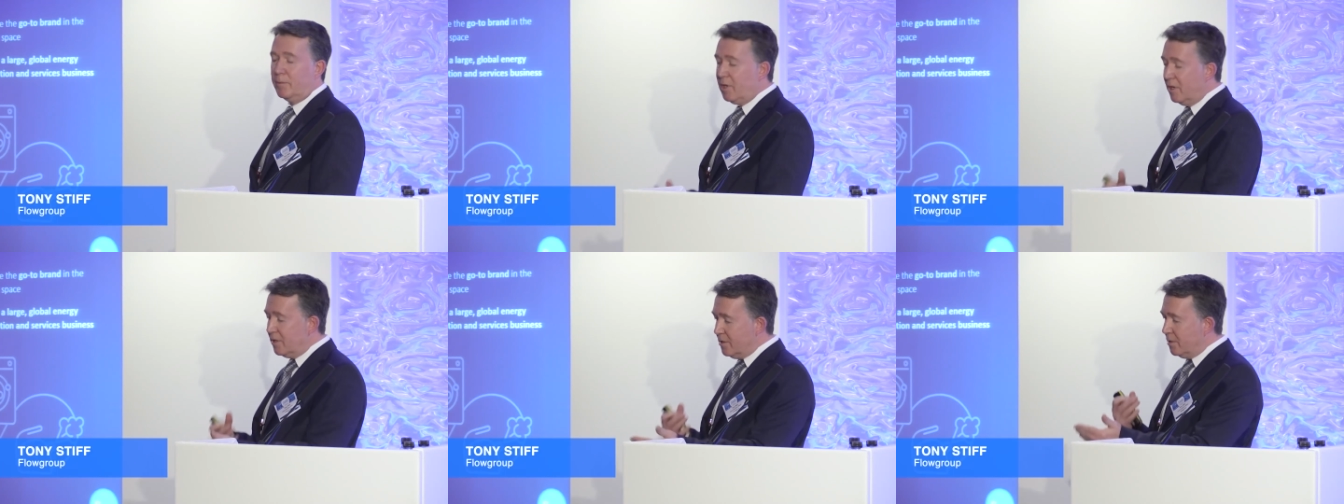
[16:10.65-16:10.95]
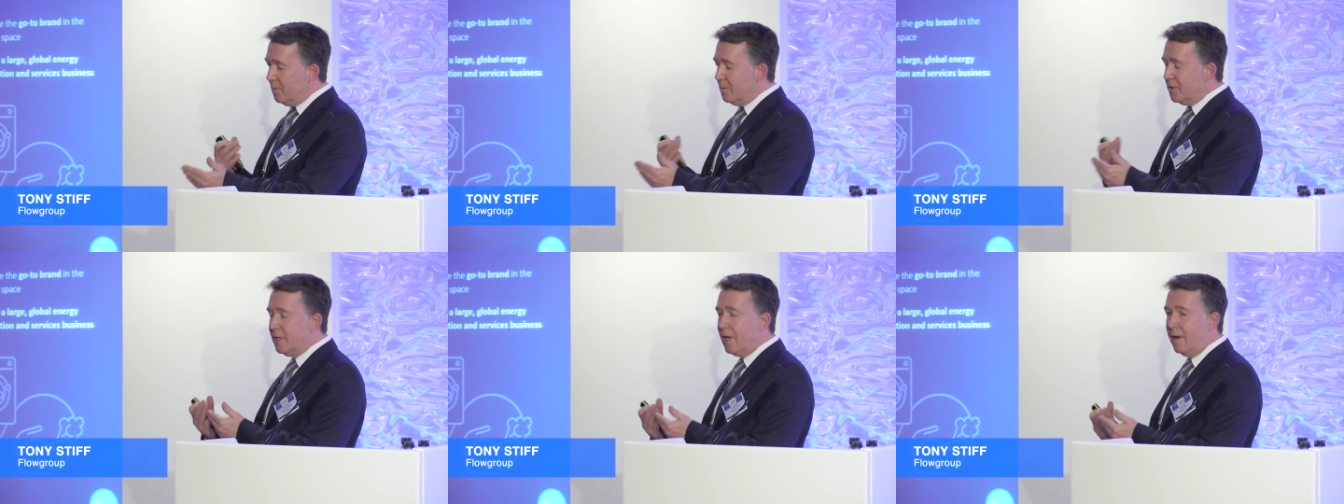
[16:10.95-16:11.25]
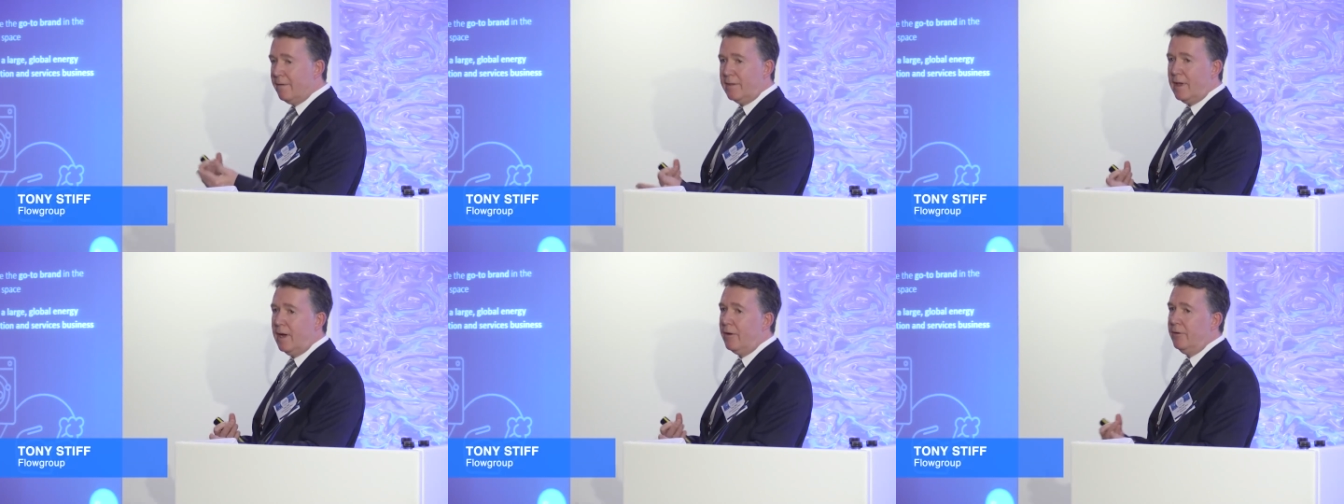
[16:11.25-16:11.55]
Customers
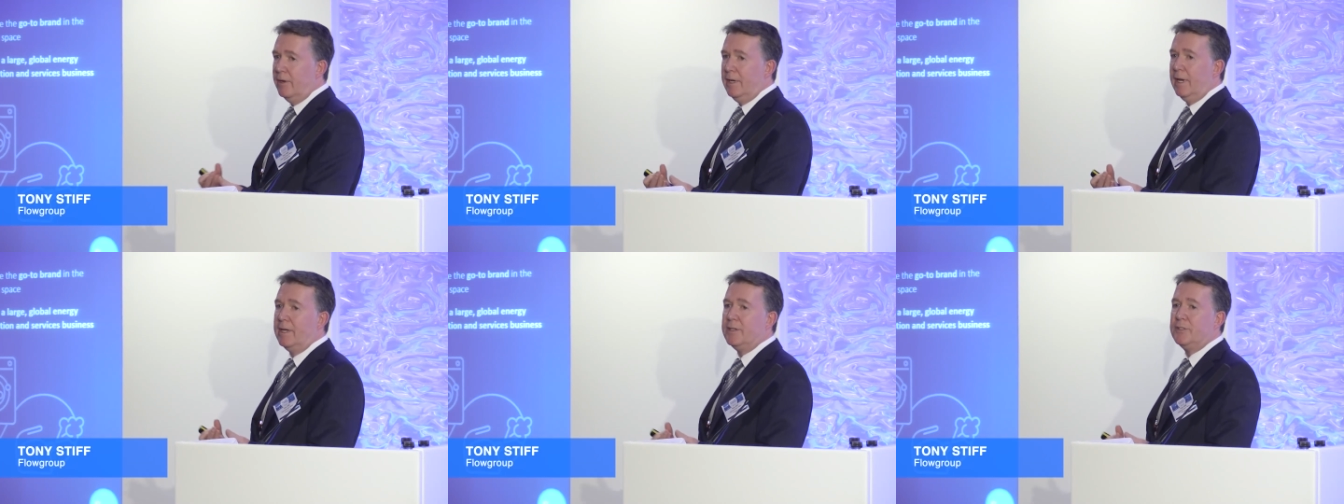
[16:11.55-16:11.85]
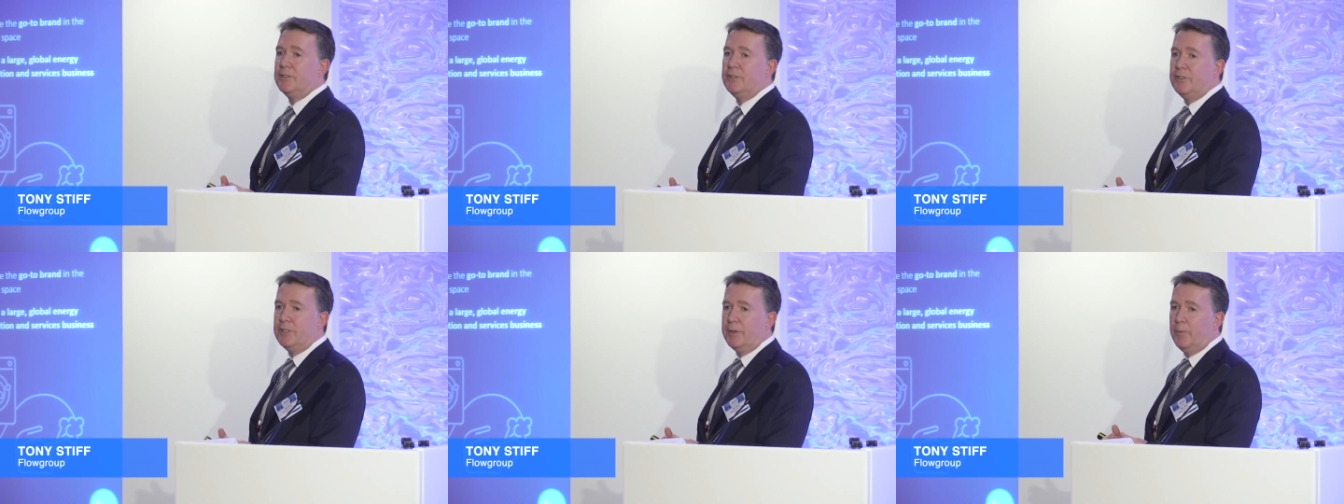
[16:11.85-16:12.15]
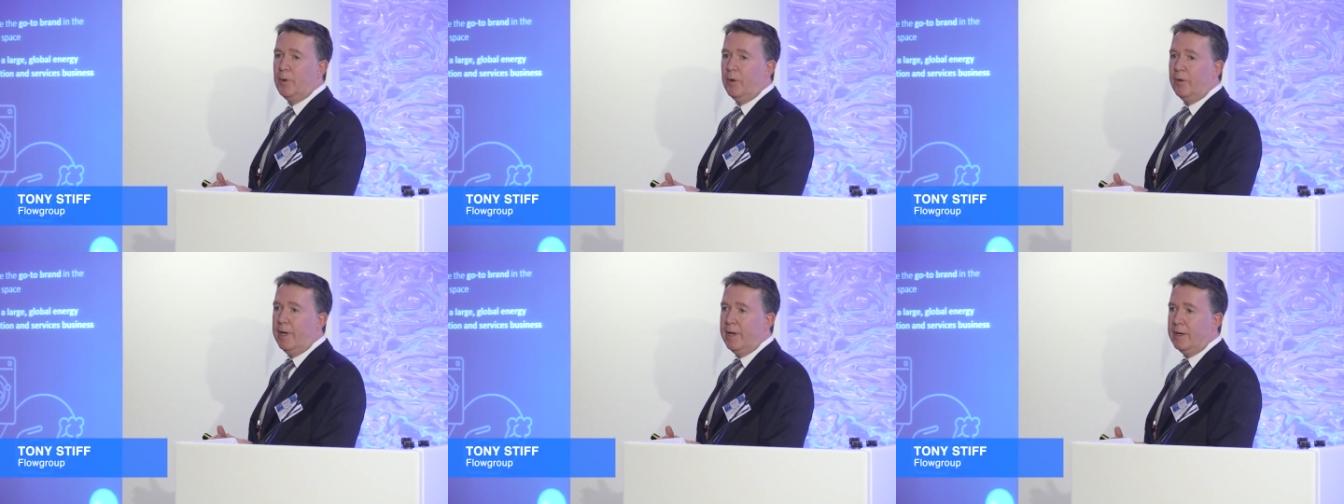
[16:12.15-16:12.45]
have that
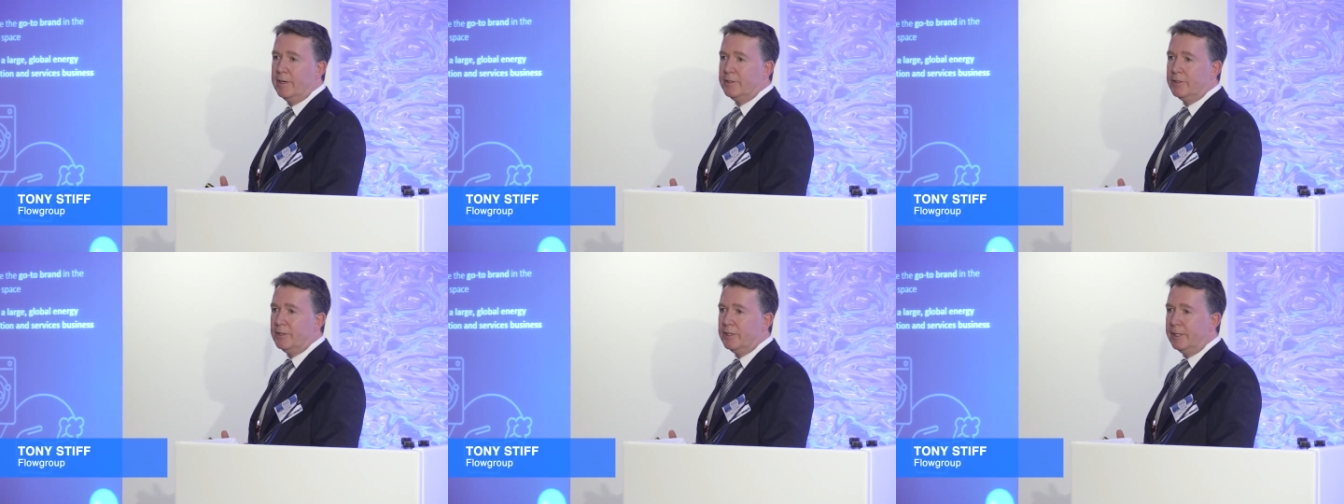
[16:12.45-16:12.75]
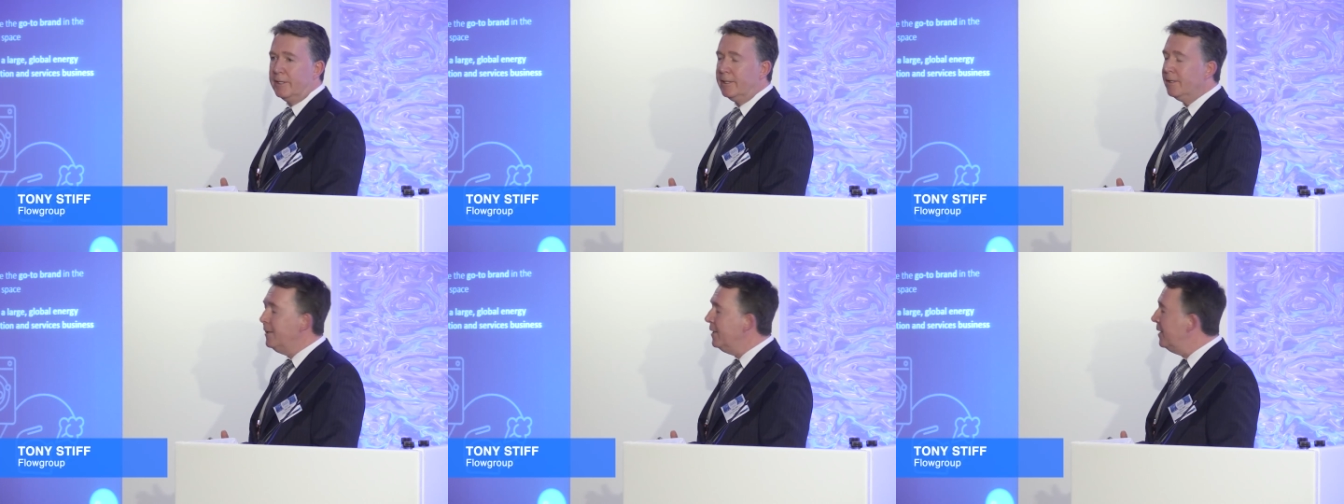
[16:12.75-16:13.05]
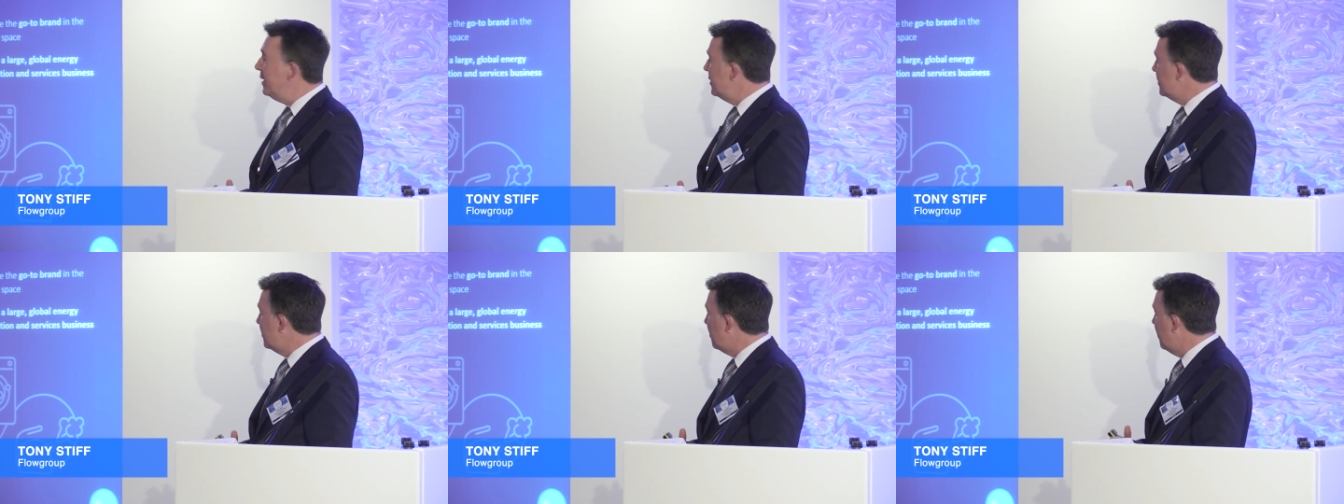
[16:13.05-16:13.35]
relationship on energy.
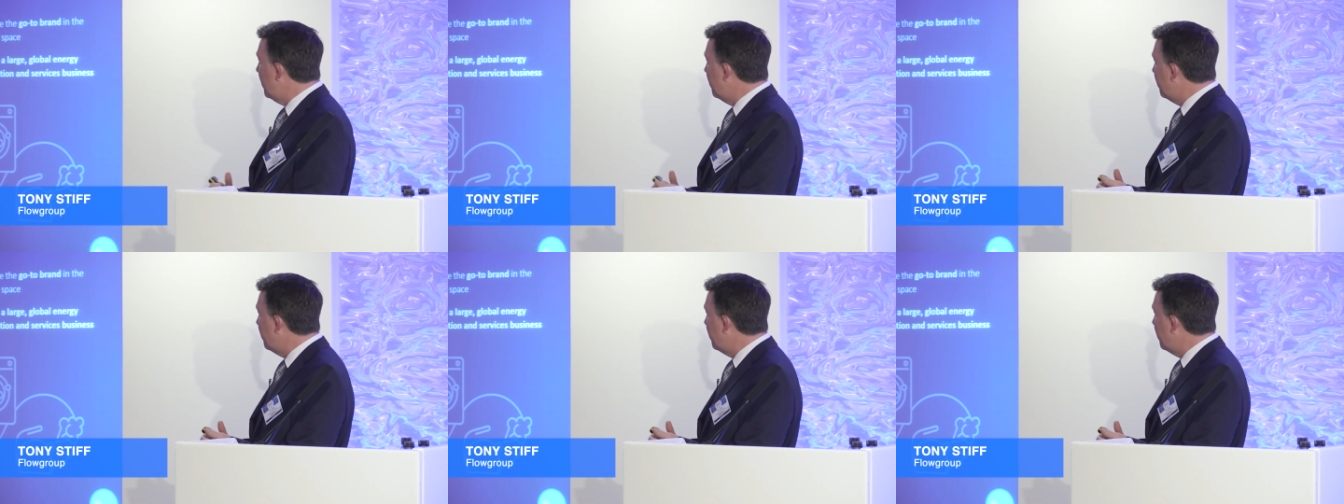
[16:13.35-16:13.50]
So we